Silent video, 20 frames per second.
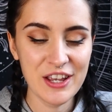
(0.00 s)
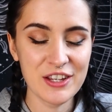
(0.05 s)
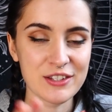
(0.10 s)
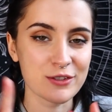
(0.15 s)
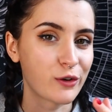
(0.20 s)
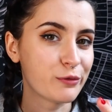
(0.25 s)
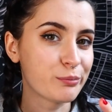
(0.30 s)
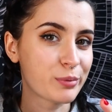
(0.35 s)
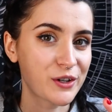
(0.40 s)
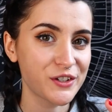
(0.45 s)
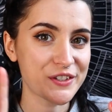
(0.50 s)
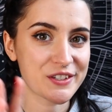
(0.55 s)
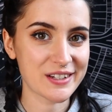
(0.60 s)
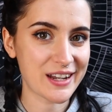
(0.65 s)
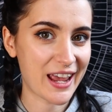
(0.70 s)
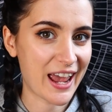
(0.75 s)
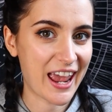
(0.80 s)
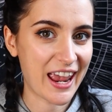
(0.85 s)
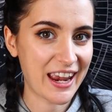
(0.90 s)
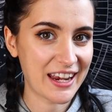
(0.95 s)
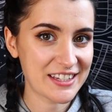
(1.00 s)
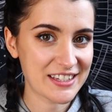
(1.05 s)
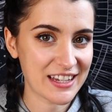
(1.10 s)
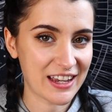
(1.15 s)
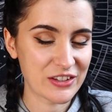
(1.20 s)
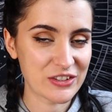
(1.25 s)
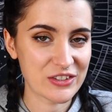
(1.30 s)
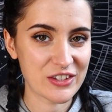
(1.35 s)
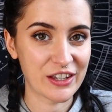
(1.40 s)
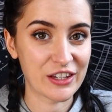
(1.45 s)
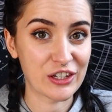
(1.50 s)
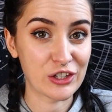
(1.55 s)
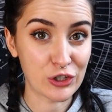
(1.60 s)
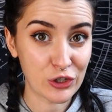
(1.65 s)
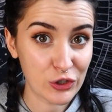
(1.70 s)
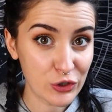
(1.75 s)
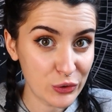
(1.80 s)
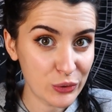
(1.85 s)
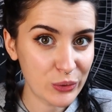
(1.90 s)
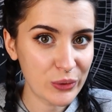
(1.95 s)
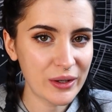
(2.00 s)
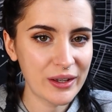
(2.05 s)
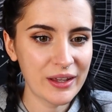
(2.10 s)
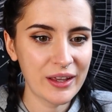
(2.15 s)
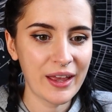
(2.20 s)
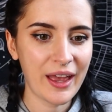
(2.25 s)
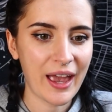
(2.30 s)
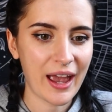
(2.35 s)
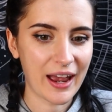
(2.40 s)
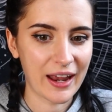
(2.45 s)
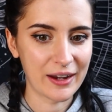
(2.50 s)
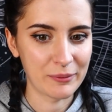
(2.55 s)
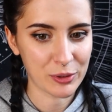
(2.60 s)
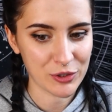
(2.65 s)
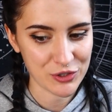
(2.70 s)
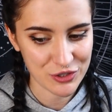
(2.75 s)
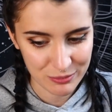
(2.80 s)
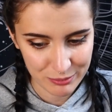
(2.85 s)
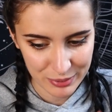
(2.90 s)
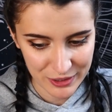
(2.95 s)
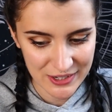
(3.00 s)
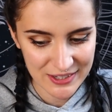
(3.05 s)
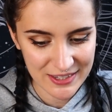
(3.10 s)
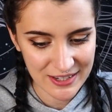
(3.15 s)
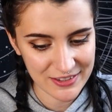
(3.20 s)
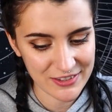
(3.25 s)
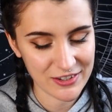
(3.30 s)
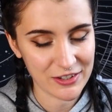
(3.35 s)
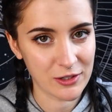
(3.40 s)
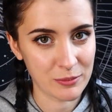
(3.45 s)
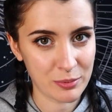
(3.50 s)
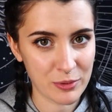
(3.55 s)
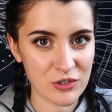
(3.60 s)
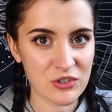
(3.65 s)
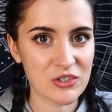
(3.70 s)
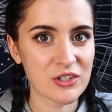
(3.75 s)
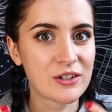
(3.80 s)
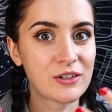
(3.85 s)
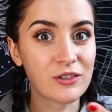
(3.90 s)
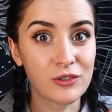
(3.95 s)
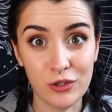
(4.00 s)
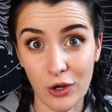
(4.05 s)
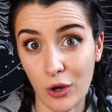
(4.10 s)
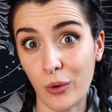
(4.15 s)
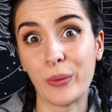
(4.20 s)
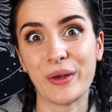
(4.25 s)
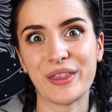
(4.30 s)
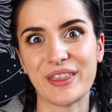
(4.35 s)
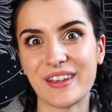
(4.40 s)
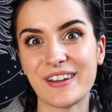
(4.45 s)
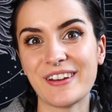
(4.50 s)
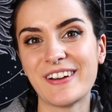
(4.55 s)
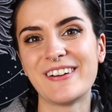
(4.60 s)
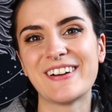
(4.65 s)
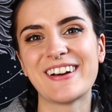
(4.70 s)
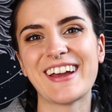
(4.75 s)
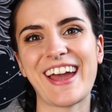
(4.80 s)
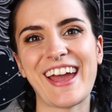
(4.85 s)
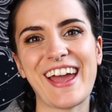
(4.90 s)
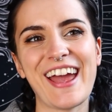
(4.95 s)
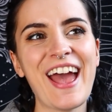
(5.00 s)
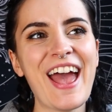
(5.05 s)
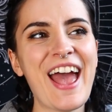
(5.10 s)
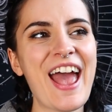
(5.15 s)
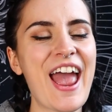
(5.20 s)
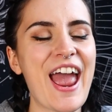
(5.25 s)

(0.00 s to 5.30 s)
So if person A sounds like you and person B sounds like your person, go with it, okay?